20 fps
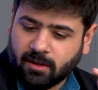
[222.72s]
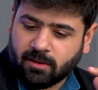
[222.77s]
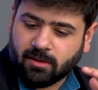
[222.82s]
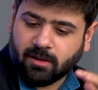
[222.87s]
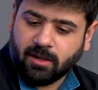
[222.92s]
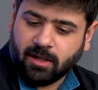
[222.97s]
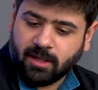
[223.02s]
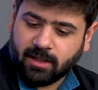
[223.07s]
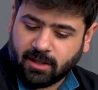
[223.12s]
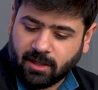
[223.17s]

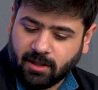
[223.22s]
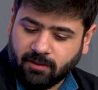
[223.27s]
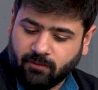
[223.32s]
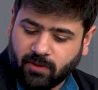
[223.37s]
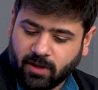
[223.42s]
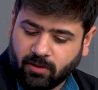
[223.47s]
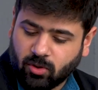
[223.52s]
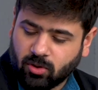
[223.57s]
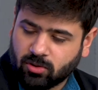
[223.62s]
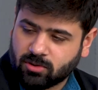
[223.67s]
really think
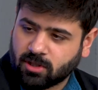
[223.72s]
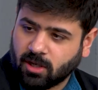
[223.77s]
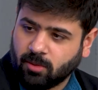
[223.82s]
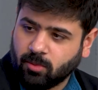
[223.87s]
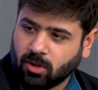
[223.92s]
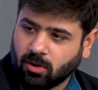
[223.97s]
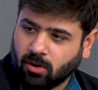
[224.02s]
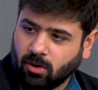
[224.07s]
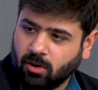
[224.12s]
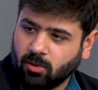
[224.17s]
Vivo's come a
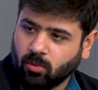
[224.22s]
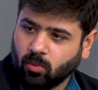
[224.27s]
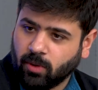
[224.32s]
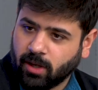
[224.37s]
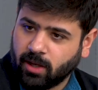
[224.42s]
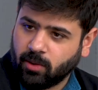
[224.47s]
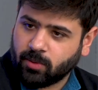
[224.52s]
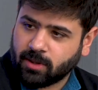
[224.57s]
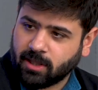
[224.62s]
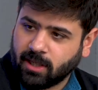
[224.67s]
long
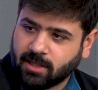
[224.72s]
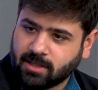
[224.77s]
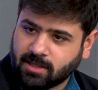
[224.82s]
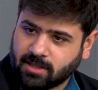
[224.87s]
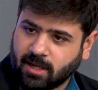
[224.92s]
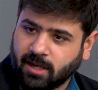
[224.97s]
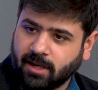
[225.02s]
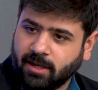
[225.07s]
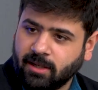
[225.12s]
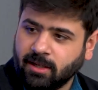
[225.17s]
way with their
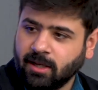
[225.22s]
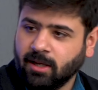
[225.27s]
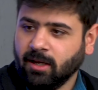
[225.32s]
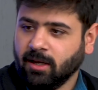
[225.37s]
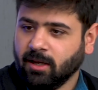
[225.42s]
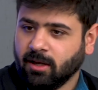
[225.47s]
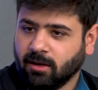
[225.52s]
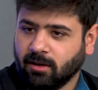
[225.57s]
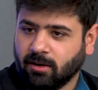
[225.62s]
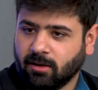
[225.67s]
design.
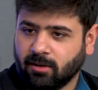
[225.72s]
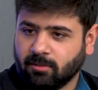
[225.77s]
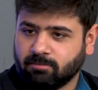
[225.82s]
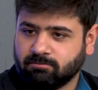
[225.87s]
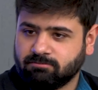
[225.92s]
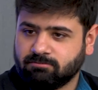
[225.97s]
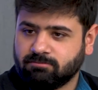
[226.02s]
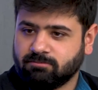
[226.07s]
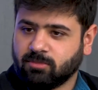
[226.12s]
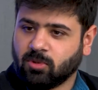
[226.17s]
Uh,
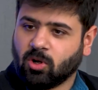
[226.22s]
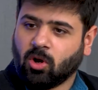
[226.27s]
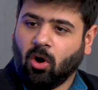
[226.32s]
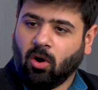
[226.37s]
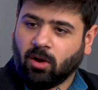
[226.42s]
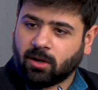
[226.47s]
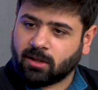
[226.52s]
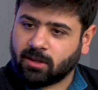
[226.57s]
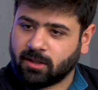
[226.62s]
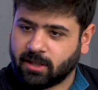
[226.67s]

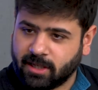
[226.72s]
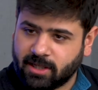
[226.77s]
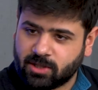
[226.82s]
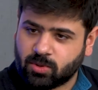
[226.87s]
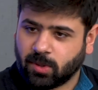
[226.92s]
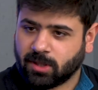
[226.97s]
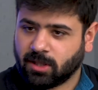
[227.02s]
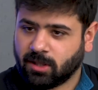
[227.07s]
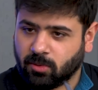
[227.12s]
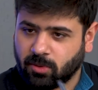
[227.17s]
gone are the days
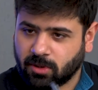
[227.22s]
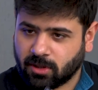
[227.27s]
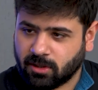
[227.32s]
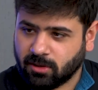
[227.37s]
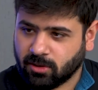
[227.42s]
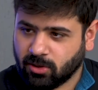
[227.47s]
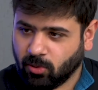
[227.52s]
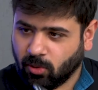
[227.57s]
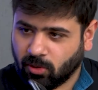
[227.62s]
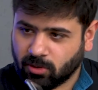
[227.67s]
when they
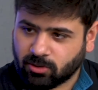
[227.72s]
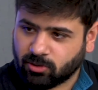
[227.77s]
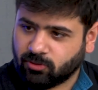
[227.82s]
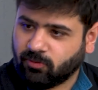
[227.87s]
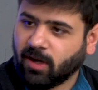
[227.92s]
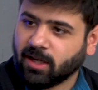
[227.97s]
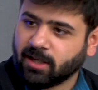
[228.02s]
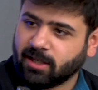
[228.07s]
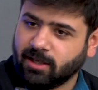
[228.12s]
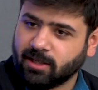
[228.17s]
would do all those
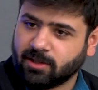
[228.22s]
funky